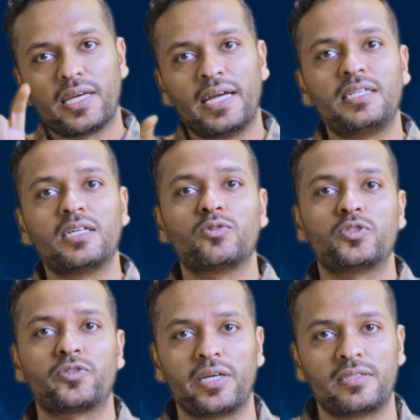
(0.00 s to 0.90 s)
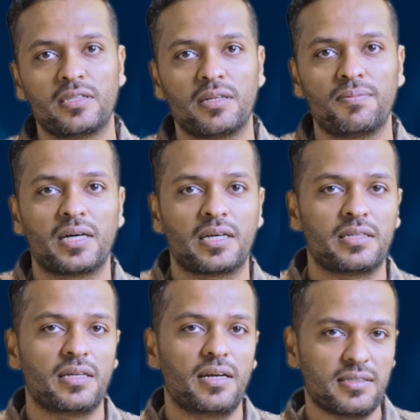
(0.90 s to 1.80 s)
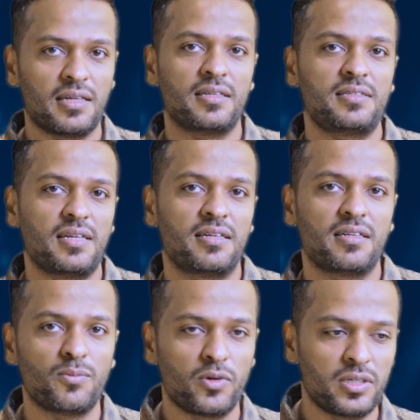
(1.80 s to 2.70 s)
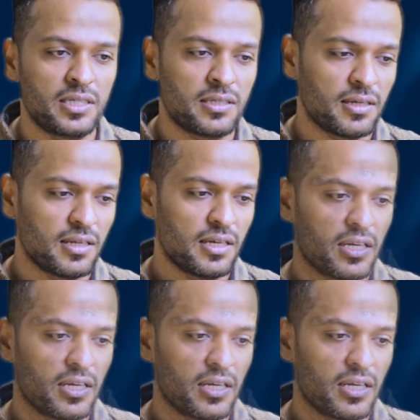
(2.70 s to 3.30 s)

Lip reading: enter those trades in the market. Let us understand a little more in detail.